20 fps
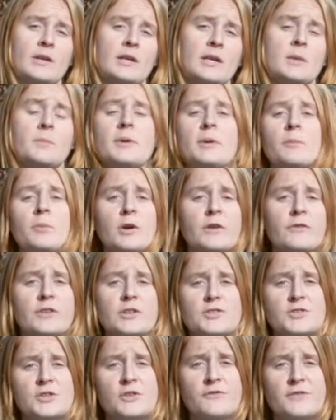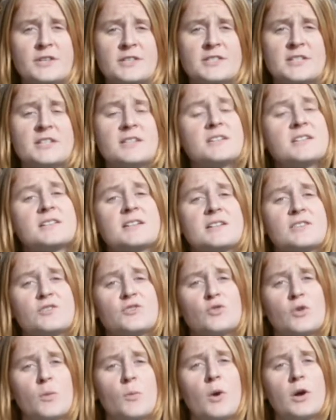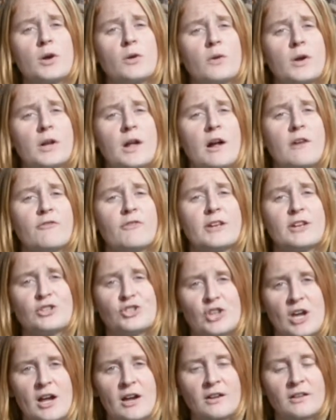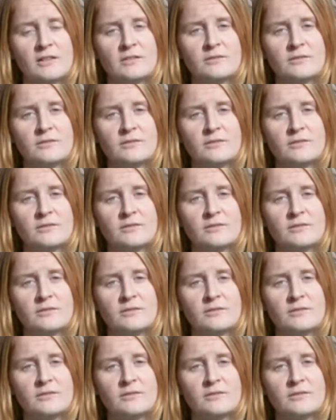keep impervious surfaces and stormwater runoff in check.